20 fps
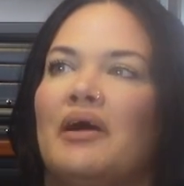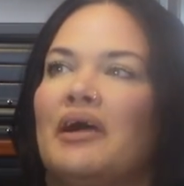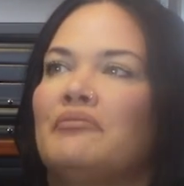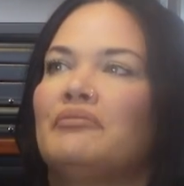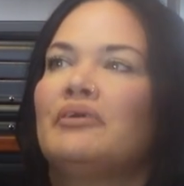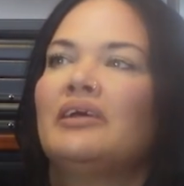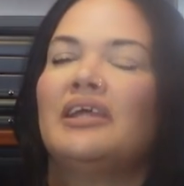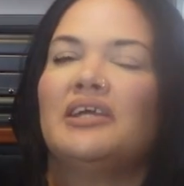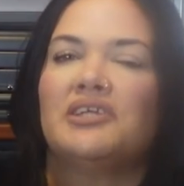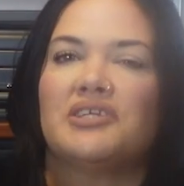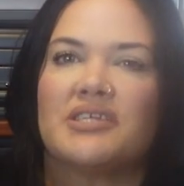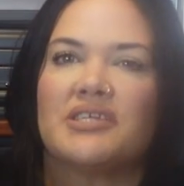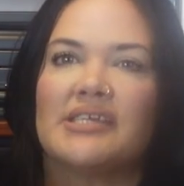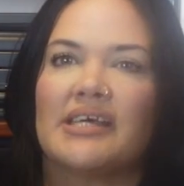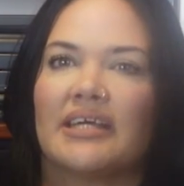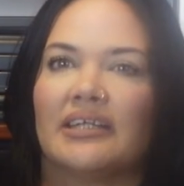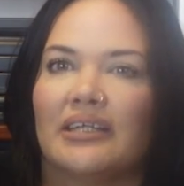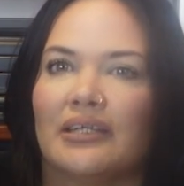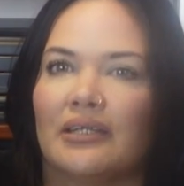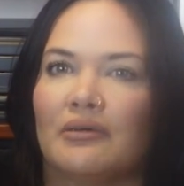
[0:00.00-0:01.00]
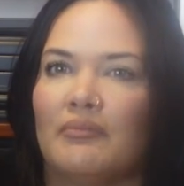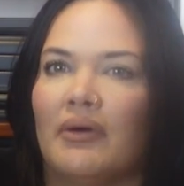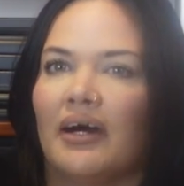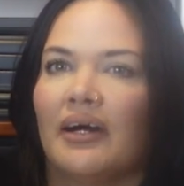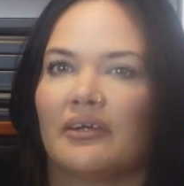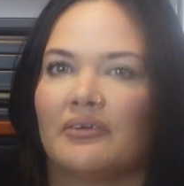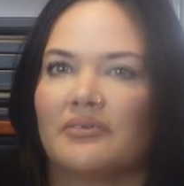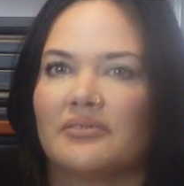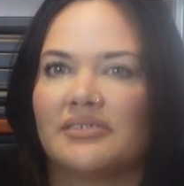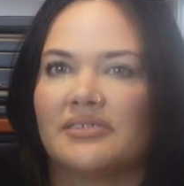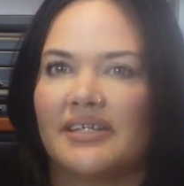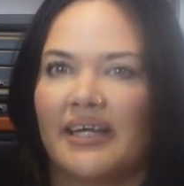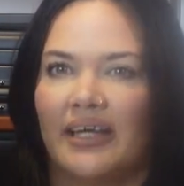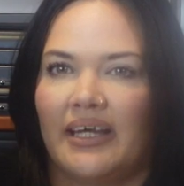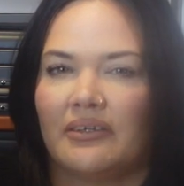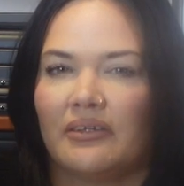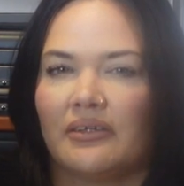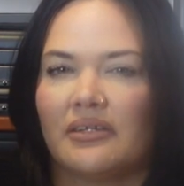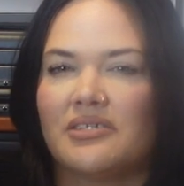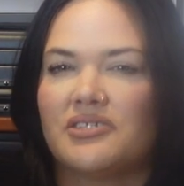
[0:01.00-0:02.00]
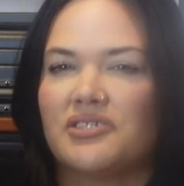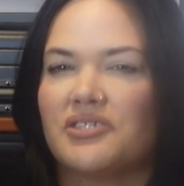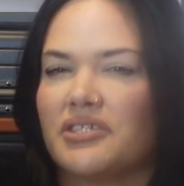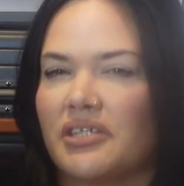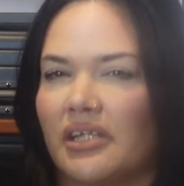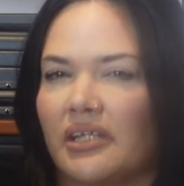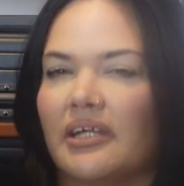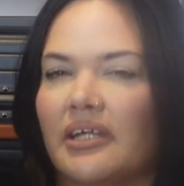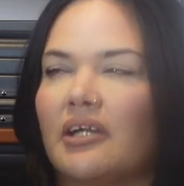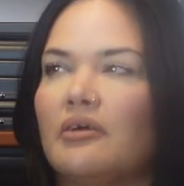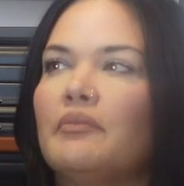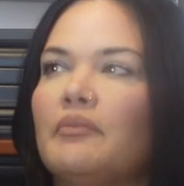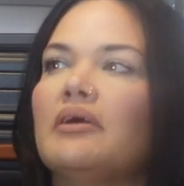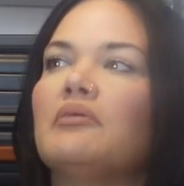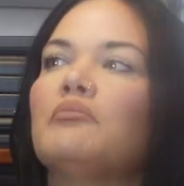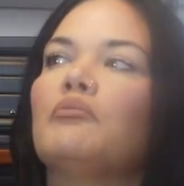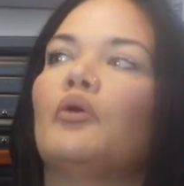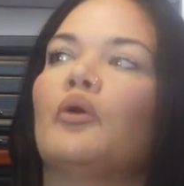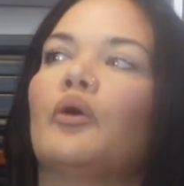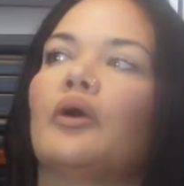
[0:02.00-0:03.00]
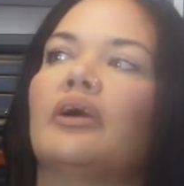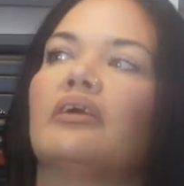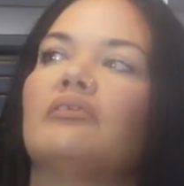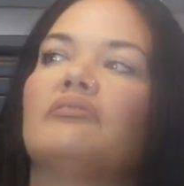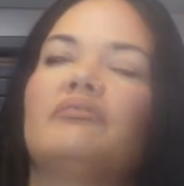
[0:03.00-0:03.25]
I really just think that the Monos handle is just a little bit more